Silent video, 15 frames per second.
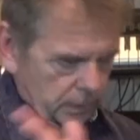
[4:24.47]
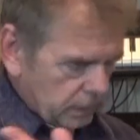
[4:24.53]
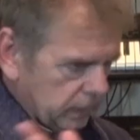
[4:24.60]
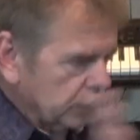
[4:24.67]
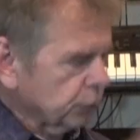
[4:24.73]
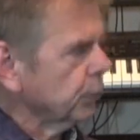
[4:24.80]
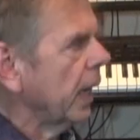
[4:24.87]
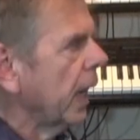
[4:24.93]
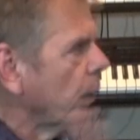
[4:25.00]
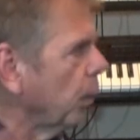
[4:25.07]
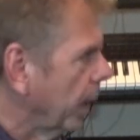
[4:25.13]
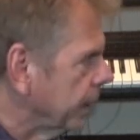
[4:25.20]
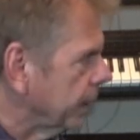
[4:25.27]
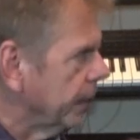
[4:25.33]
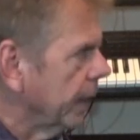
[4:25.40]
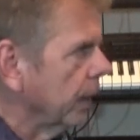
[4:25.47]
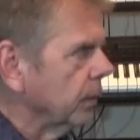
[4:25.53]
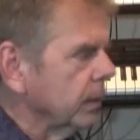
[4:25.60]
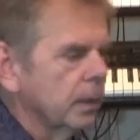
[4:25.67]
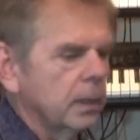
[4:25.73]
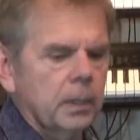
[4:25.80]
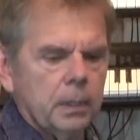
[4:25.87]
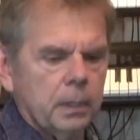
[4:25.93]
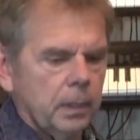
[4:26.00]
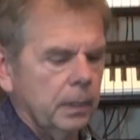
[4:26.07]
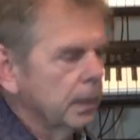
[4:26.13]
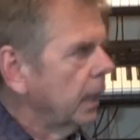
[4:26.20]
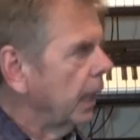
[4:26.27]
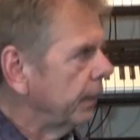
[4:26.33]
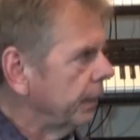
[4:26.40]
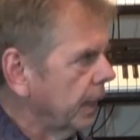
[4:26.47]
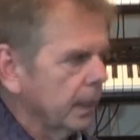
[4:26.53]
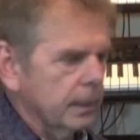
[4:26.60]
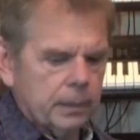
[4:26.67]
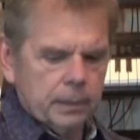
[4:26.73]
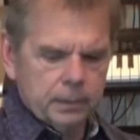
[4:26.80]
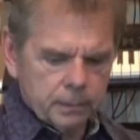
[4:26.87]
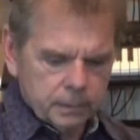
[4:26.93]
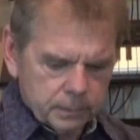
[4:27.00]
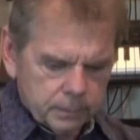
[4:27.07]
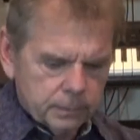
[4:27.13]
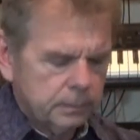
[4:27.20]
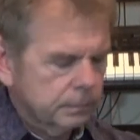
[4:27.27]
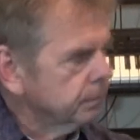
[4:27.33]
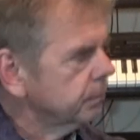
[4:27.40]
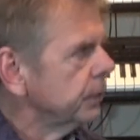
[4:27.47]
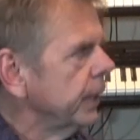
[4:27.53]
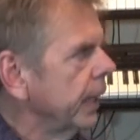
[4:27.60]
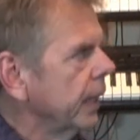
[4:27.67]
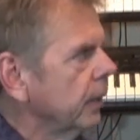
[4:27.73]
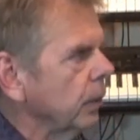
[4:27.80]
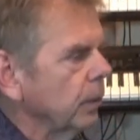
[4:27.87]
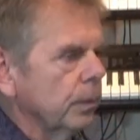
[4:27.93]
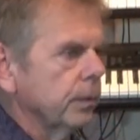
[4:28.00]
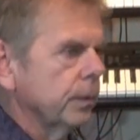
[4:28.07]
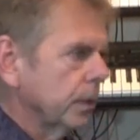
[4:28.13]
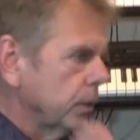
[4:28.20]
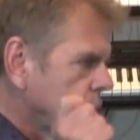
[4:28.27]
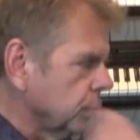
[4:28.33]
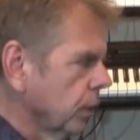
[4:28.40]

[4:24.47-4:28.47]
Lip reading: click track went down. And then piano, then